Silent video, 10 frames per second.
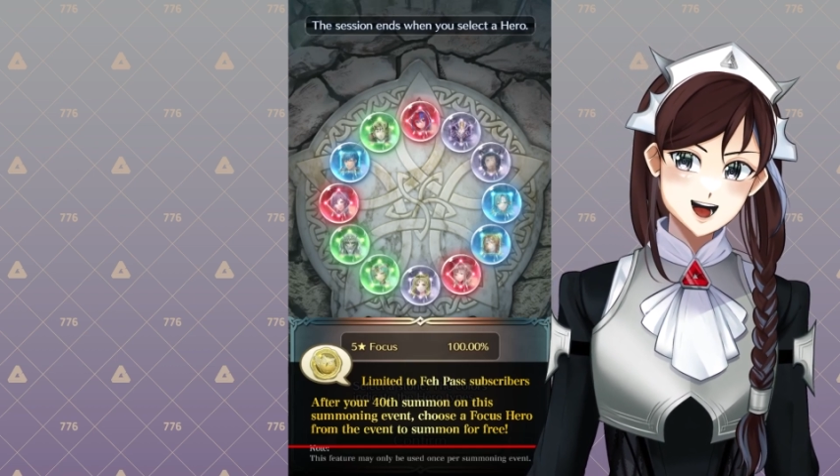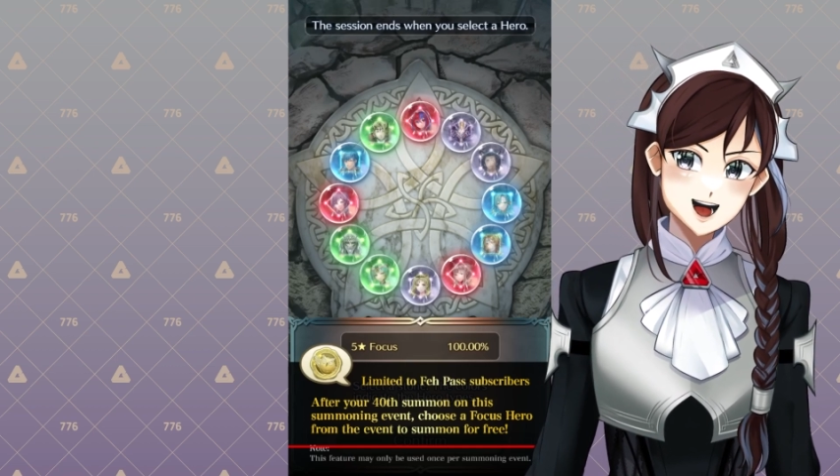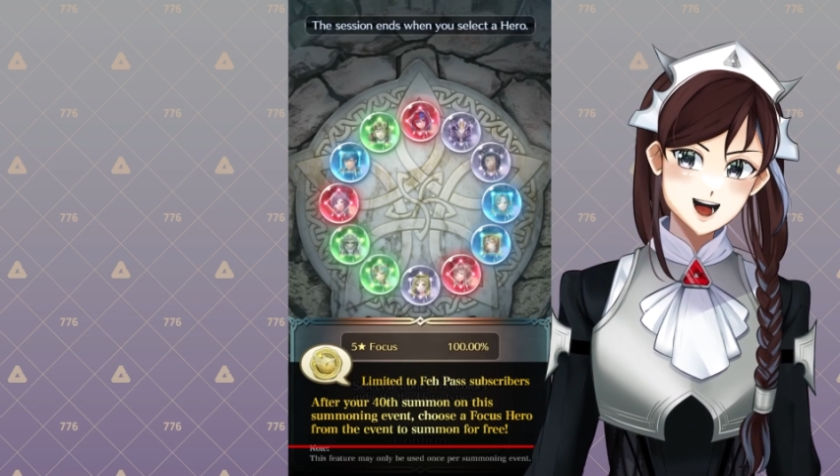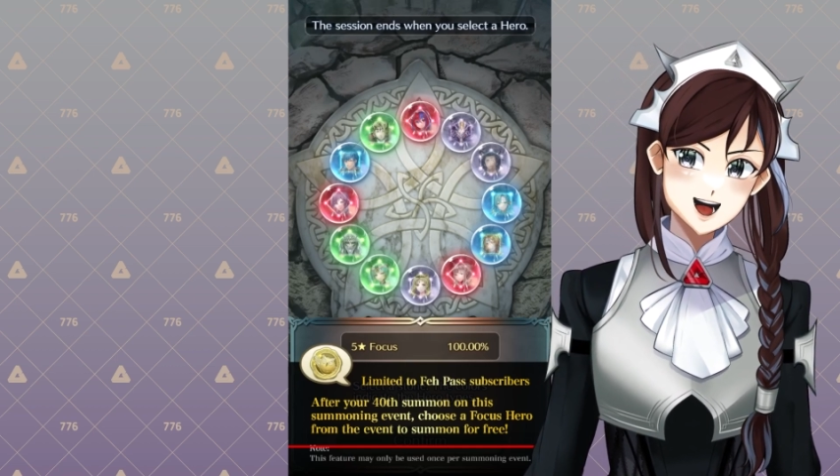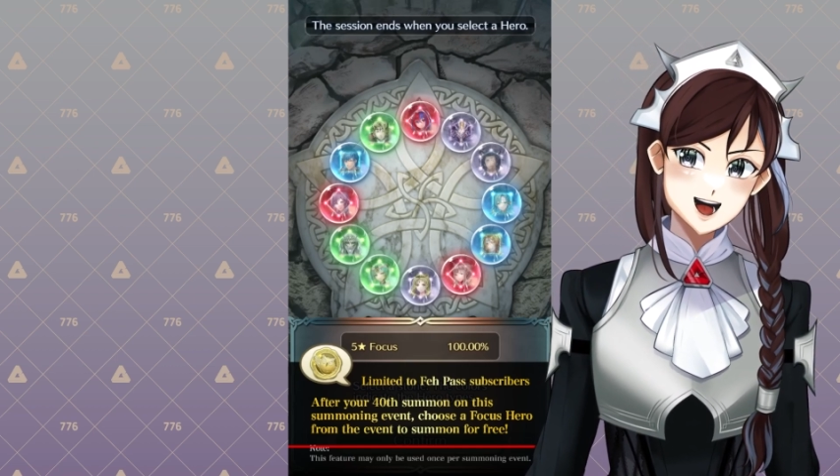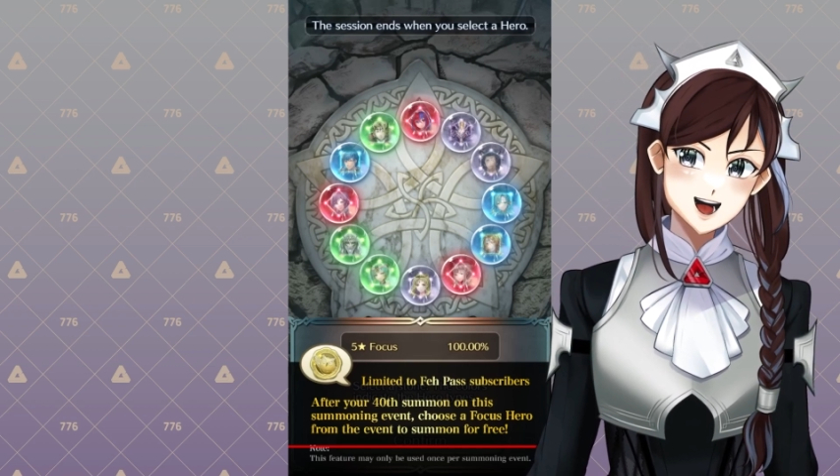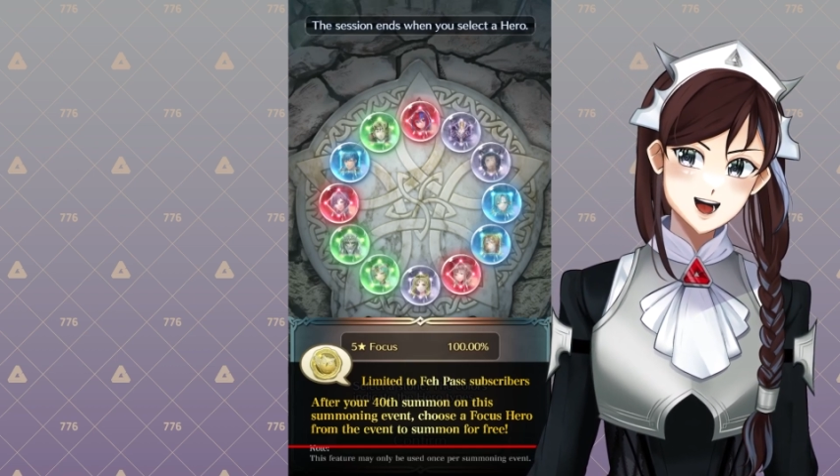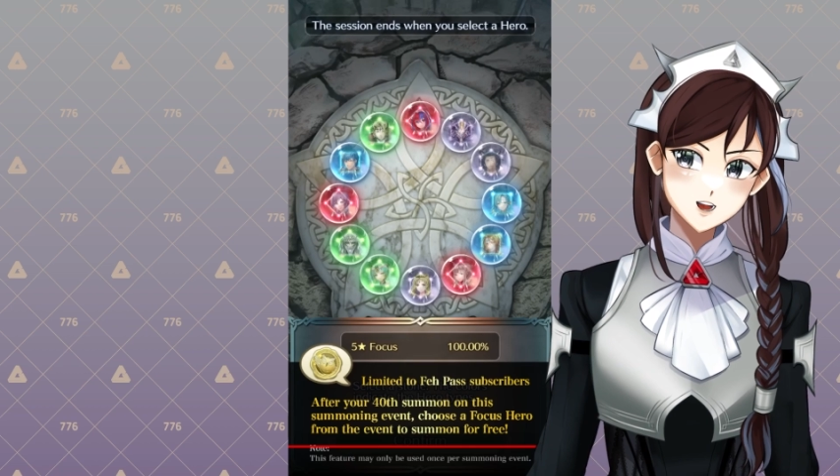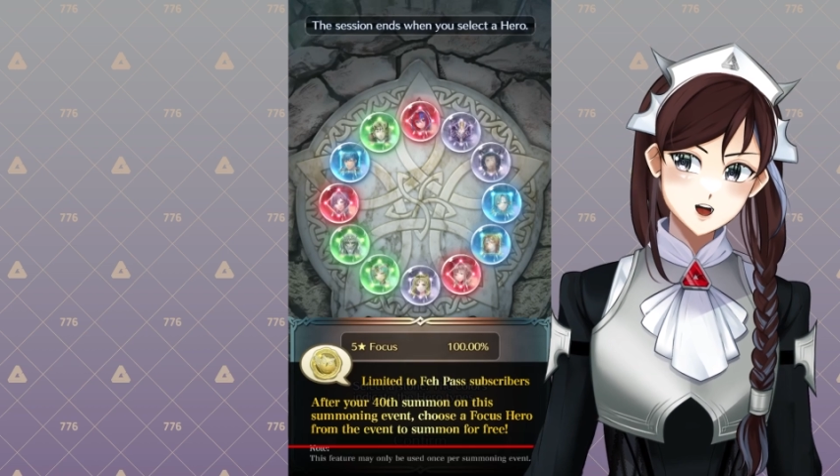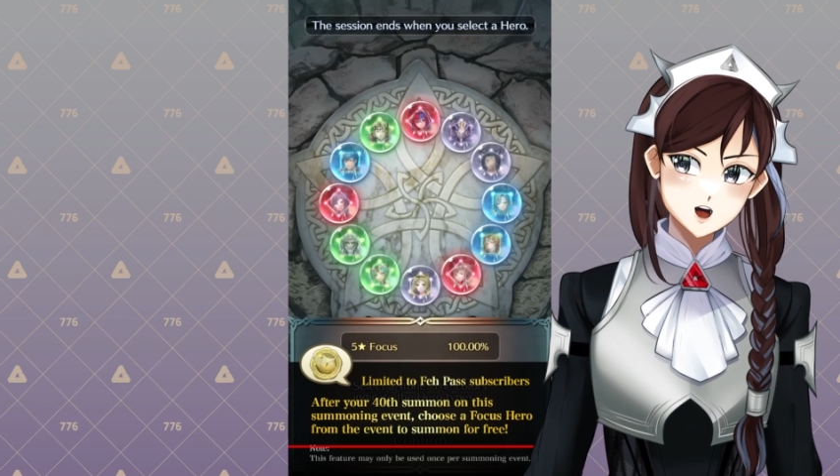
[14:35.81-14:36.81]
again,
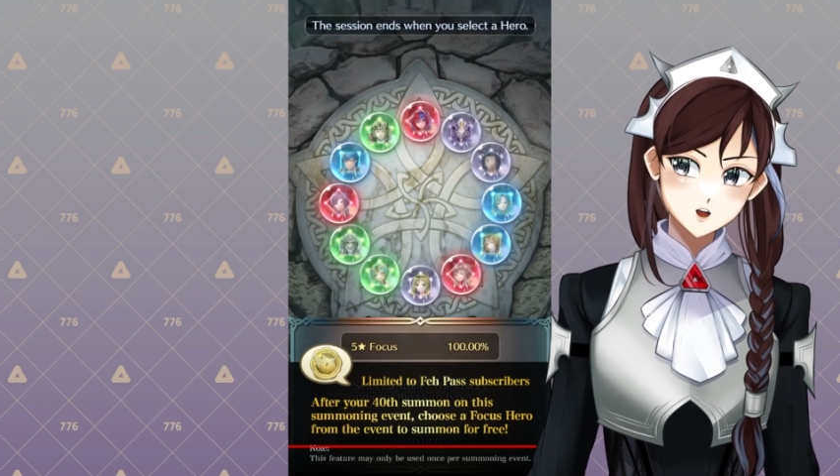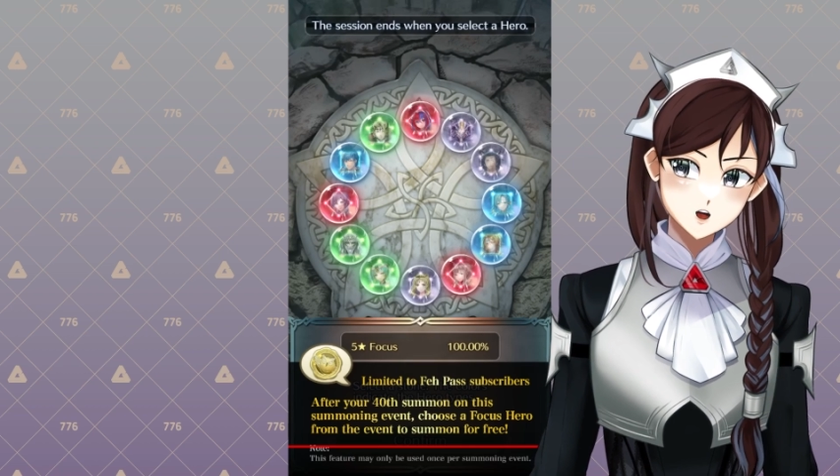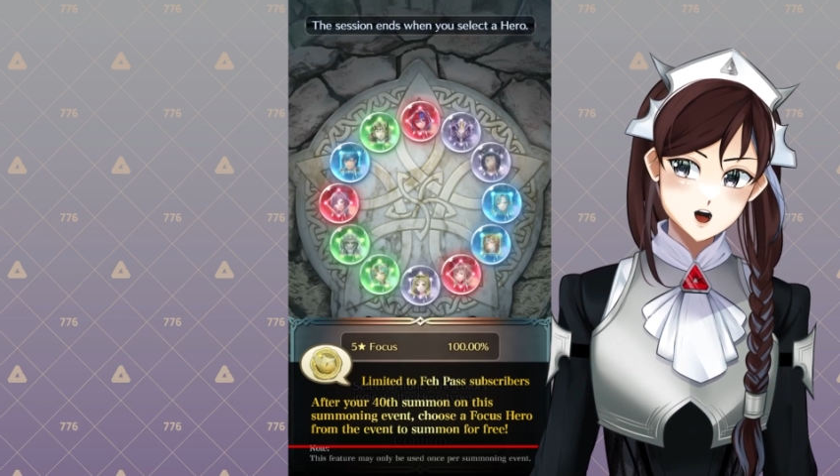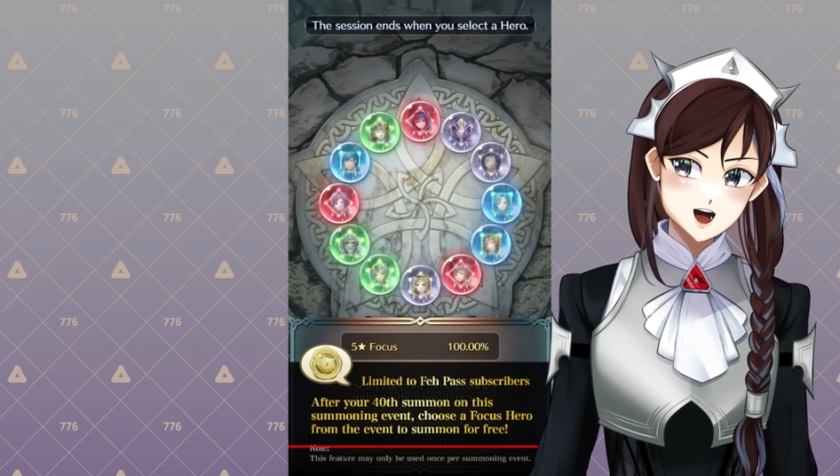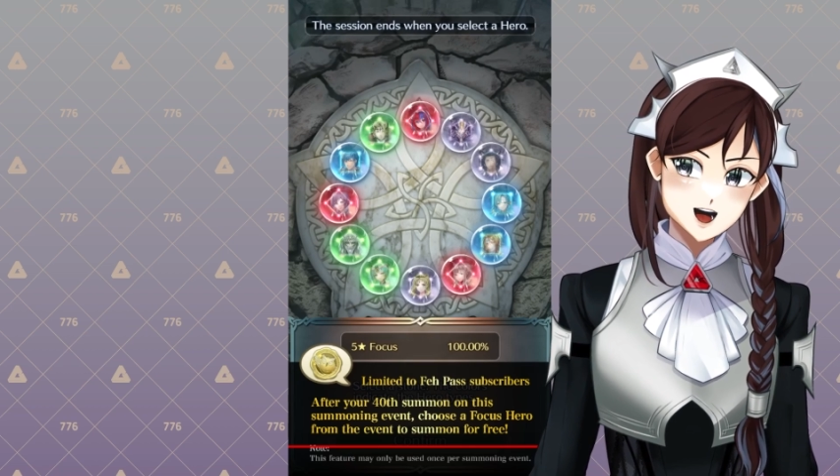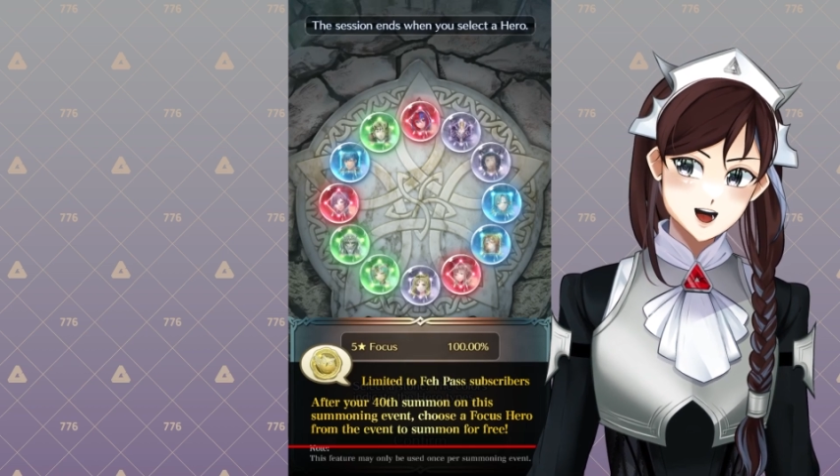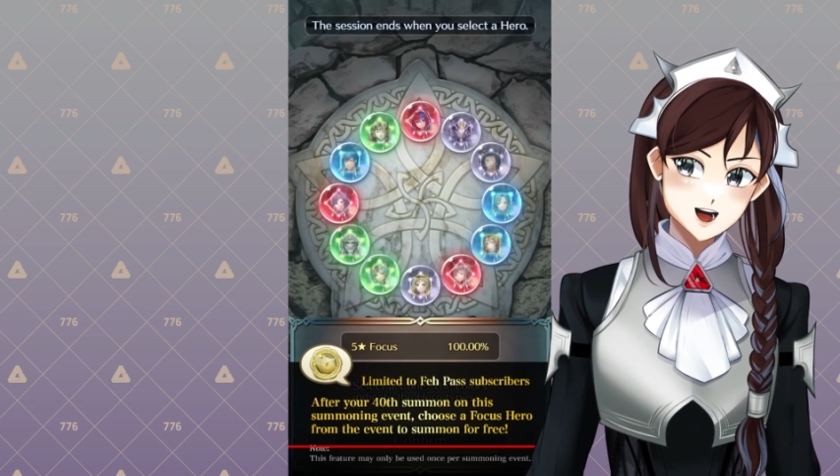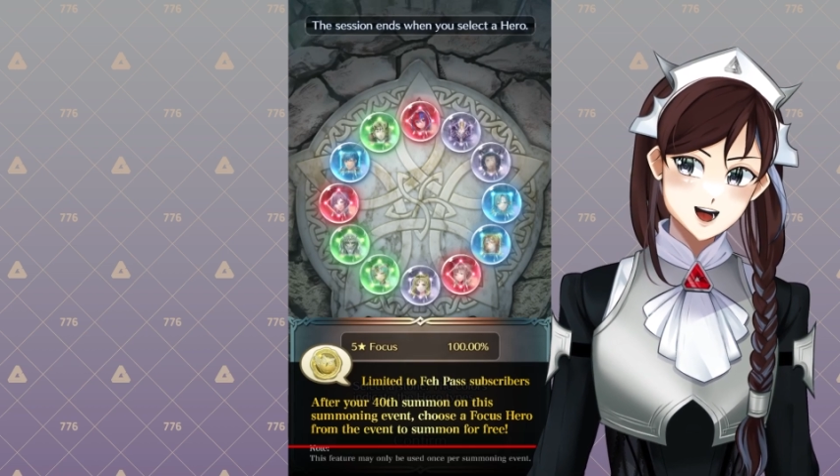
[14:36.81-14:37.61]
another strong colour.